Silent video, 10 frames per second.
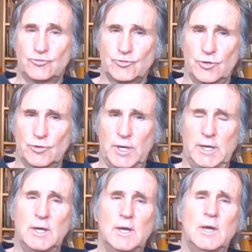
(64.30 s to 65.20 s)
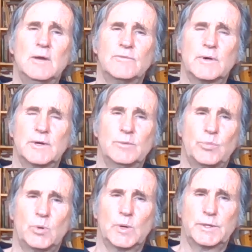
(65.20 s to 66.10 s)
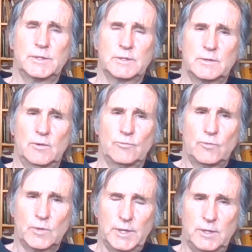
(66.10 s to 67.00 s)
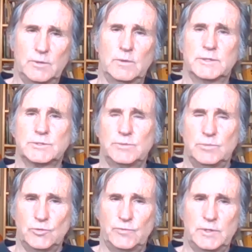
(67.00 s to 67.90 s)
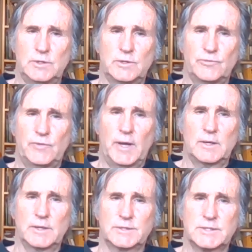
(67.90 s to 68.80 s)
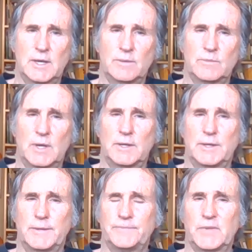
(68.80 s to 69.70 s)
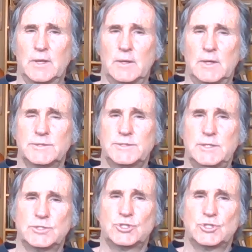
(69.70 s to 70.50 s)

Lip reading: Drury, very important for you as we move into the final exam season.